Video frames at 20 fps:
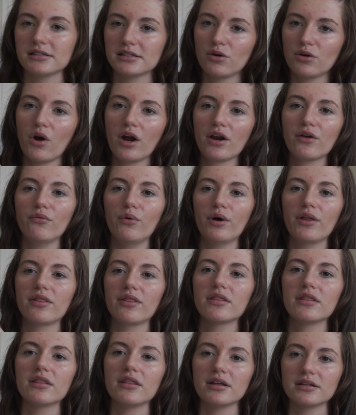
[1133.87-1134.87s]
kind of what
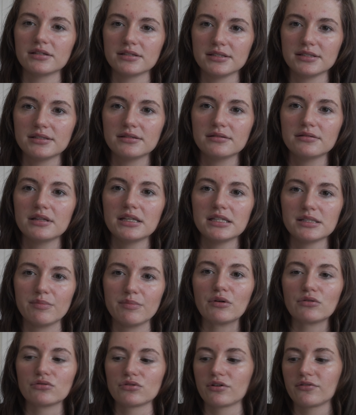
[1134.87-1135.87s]
these
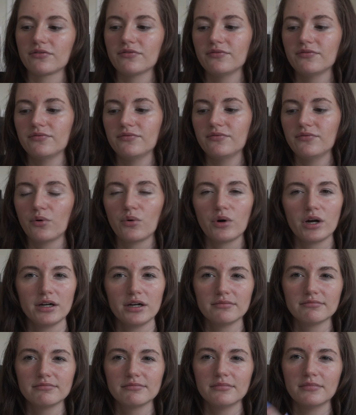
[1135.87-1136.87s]
bills are for.
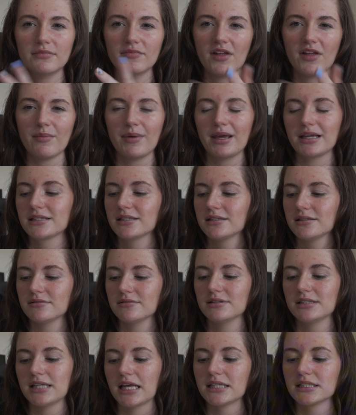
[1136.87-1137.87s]
If that makes
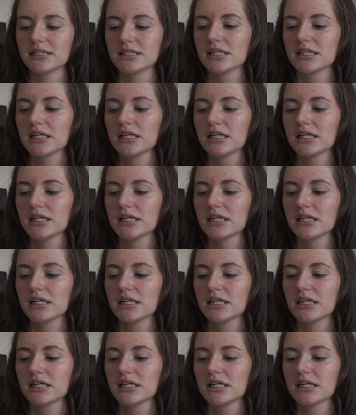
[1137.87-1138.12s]
sense.